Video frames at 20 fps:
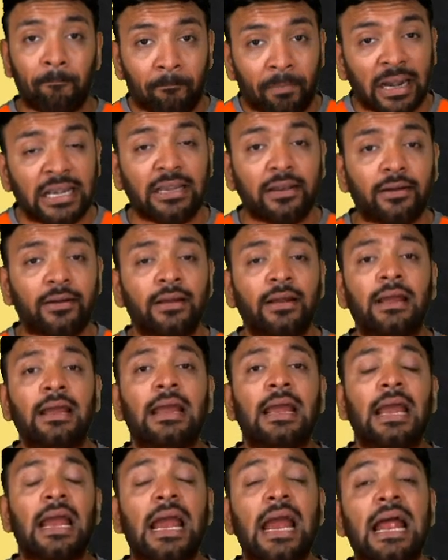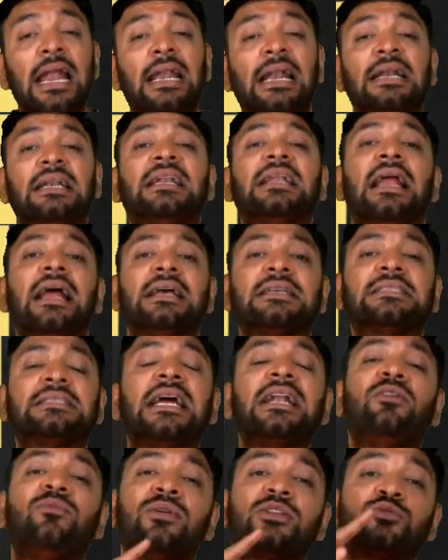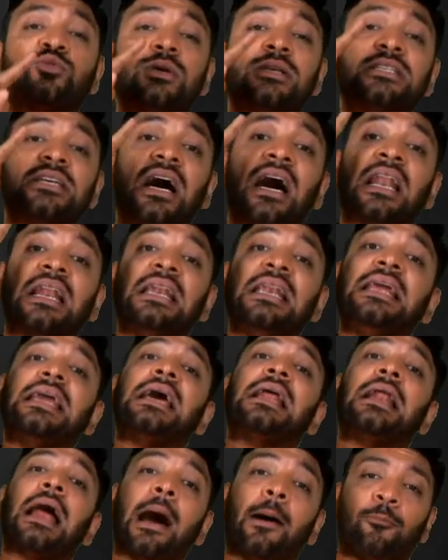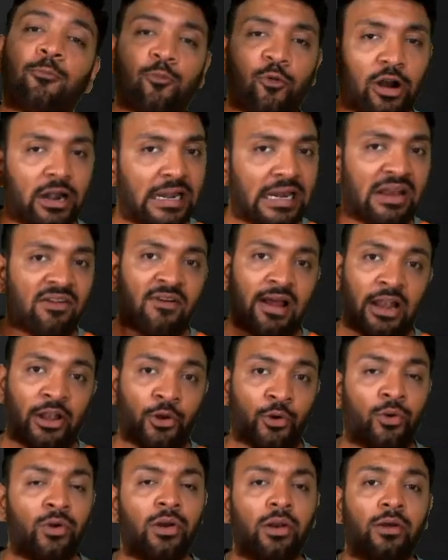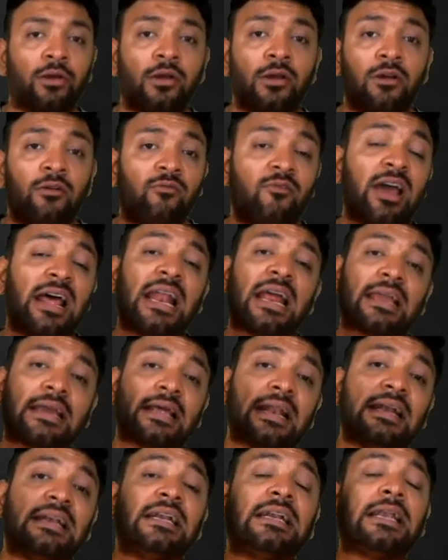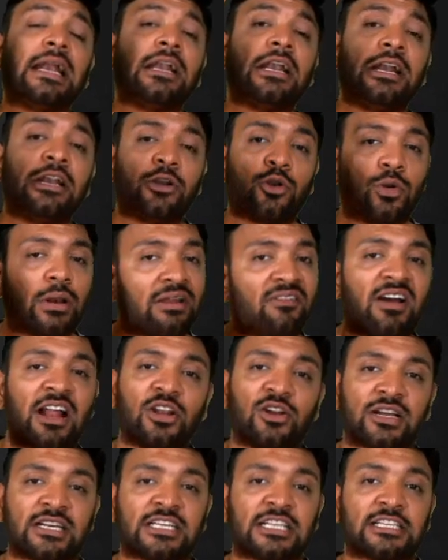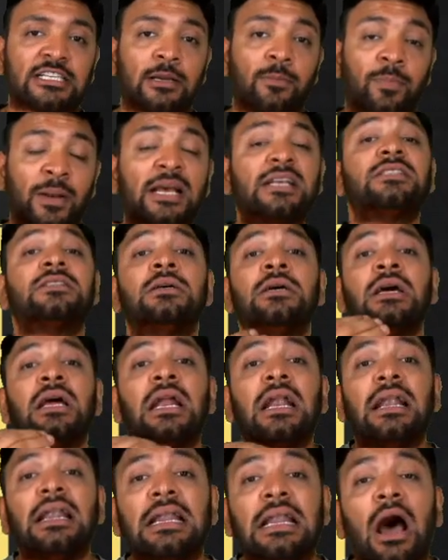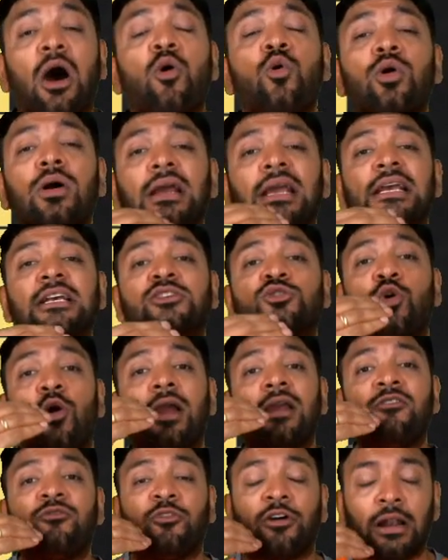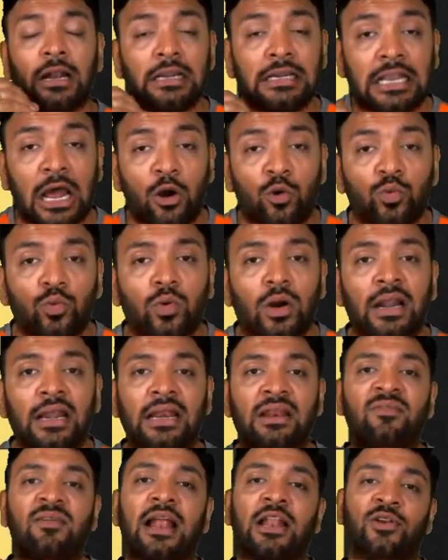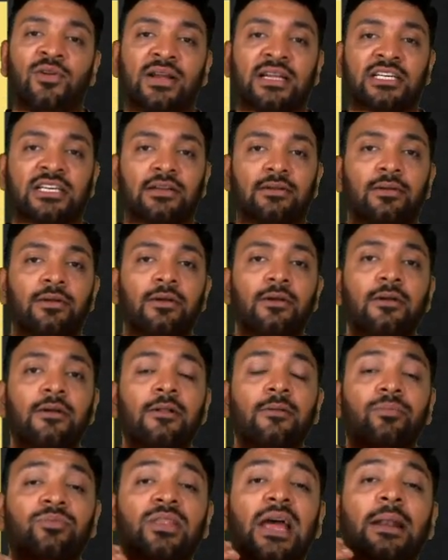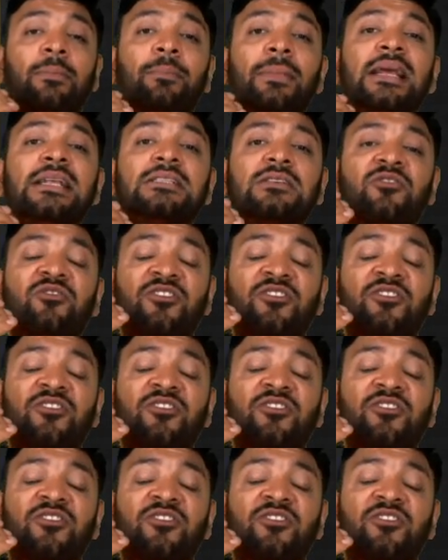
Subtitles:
But an asset which was earlier upward revalued, where I credited it to revaluation surplus, now is going for a downward revaluation. That means the